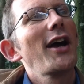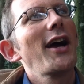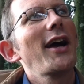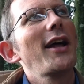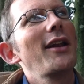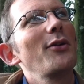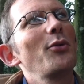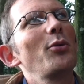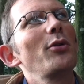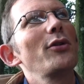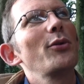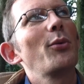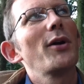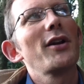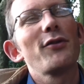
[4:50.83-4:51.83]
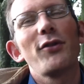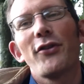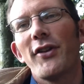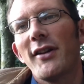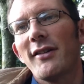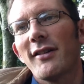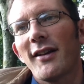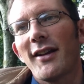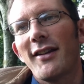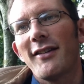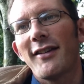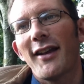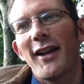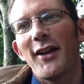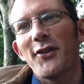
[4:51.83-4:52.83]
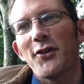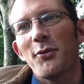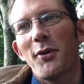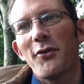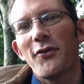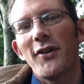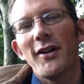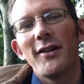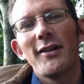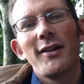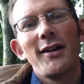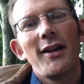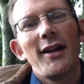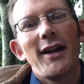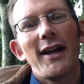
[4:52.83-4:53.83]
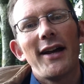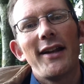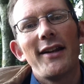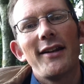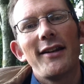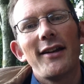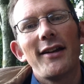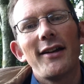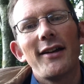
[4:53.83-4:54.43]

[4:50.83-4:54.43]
and all the wonderful things that Kinsale has to offer, and